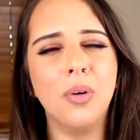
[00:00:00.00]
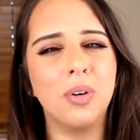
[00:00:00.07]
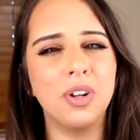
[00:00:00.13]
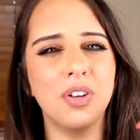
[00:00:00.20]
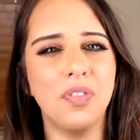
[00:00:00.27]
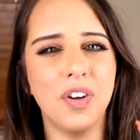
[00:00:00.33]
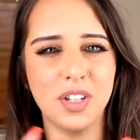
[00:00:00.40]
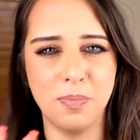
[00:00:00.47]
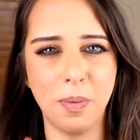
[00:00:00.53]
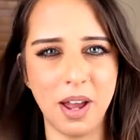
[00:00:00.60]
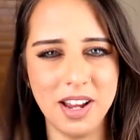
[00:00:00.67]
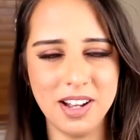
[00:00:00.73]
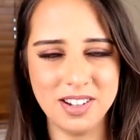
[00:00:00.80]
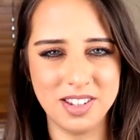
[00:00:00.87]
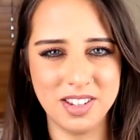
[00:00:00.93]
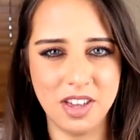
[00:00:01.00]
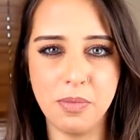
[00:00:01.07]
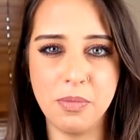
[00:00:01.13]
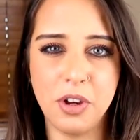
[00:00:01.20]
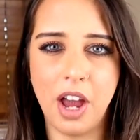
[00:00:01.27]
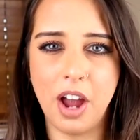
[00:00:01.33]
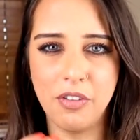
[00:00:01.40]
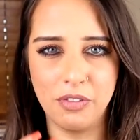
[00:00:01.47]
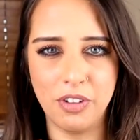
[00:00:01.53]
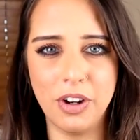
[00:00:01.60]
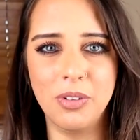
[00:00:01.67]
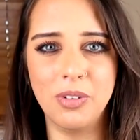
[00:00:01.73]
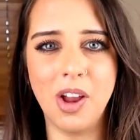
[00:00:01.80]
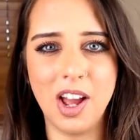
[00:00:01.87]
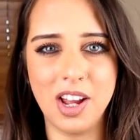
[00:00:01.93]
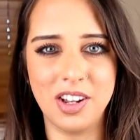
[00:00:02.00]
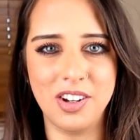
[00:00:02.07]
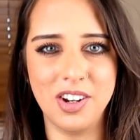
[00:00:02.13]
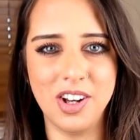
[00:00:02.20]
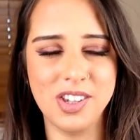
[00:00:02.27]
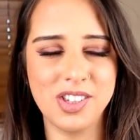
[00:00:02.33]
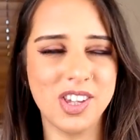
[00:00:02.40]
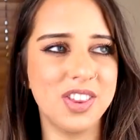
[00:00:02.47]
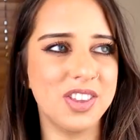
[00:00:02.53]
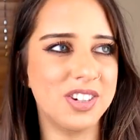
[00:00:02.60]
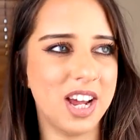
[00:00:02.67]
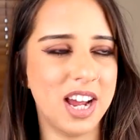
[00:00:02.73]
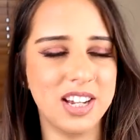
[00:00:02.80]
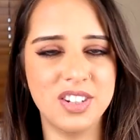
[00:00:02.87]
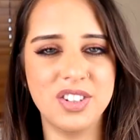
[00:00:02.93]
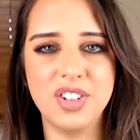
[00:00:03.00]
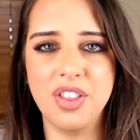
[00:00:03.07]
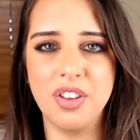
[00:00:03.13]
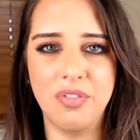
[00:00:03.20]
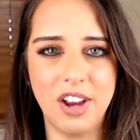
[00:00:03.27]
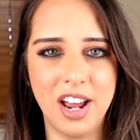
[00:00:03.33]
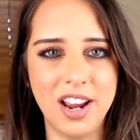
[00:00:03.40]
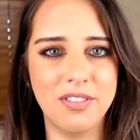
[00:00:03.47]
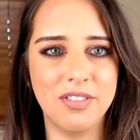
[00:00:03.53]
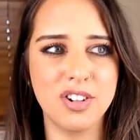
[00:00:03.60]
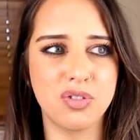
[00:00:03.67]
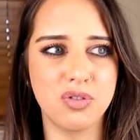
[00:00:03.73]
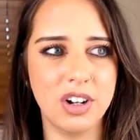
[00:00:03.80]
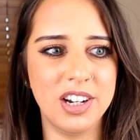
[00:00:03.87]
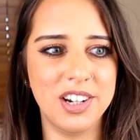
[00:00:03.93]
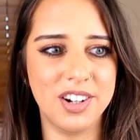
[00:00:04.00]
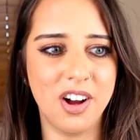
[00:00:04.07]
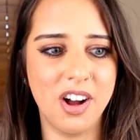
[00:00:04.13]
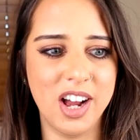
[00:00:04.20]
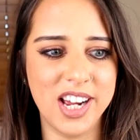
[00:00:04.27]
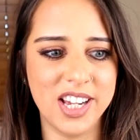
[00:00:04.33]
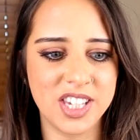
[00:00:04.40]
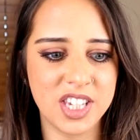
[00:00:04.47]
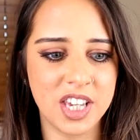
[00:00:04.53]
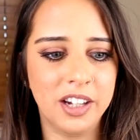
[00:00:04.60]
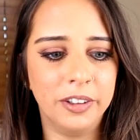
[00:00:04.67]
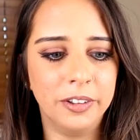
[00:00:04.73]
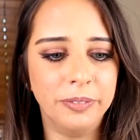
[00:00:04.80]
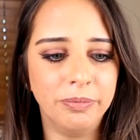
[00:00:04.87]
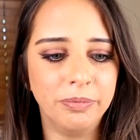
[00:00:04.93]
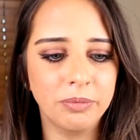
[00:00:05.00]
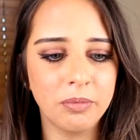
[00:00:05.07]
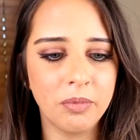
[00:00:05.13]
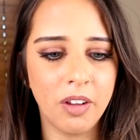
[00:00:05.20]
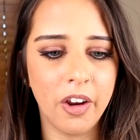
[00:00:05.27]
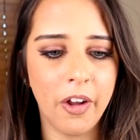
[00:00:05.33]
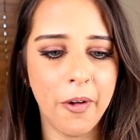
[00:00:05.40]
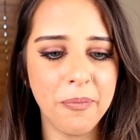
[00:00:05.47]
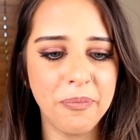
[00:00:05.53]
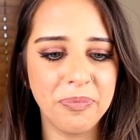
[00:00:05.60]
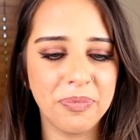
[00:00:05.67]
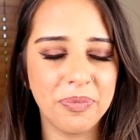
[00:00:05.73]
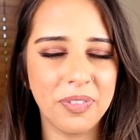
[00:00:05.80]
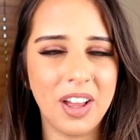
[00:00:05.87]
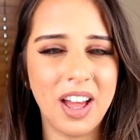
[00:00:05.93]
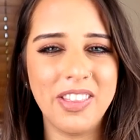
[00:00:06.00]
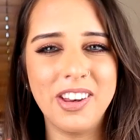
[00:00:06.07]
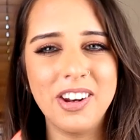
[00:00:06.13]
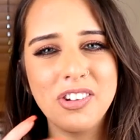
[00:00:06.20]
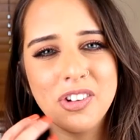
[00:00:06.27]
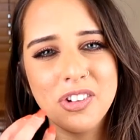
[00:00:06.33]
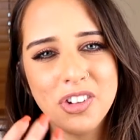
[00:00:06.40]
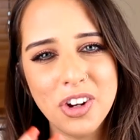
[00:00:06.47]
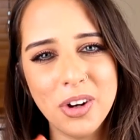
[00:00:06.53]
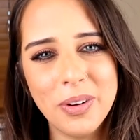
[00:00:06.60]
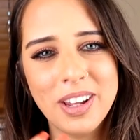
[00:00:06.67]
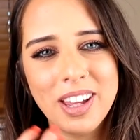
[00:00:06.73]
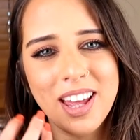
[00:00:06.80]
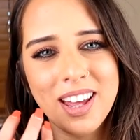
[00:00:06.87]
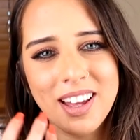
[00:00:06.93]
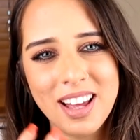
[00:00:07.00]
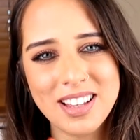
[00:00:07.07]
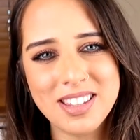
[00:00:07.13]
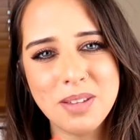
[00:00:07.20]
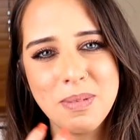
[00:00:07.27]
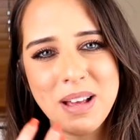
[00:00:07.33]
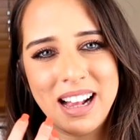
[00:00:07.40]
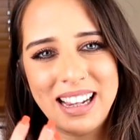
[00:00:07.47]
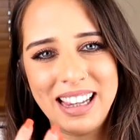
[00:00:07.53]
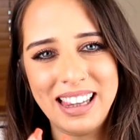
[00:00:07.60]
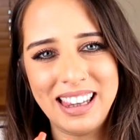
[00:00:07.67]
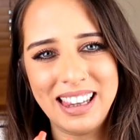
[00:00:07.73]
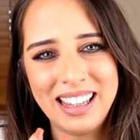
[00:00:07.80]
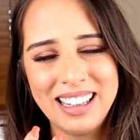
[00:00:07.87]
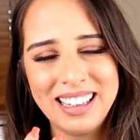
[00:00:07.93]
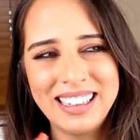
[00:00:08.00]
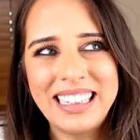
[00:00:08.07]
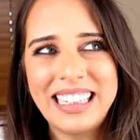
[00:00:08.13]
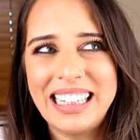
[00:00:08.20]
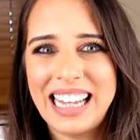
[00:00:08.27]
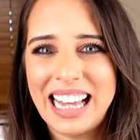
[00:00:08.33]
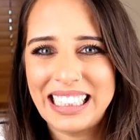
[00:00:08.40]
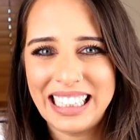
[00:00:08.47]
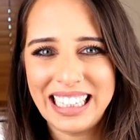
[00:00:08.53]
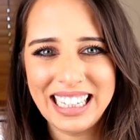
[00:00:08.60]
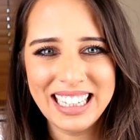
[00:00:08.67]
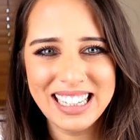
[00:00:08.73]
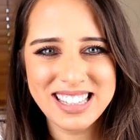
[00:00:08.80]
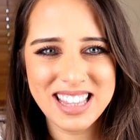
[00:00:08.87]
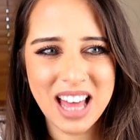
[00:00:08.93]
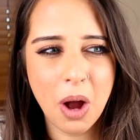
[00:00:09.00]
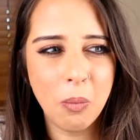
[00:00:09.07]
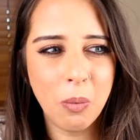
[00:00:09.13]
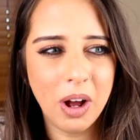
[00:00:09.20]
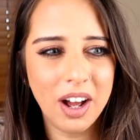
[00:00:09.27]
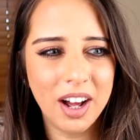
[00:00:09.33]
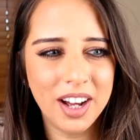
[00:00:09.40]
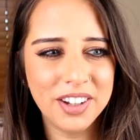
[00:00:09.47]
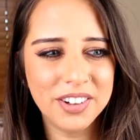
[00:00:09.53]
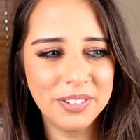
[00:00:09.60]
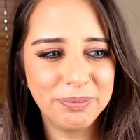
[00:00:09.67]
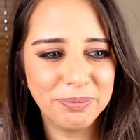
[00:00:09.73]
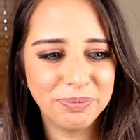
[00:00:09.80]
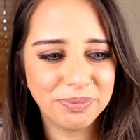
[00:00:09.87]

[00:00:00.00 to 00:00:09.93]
when you first bite into them, you get a real likeness. Like the taste and the flavor is really nice. And then as you're chewing it, it gets a bit claggy. Is that a word?